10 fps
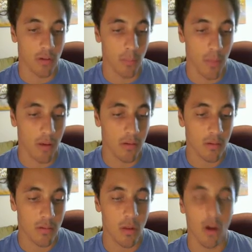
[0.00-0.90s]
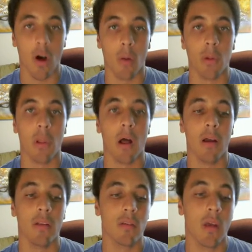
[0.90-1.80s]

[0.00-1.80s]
makes a couple lines.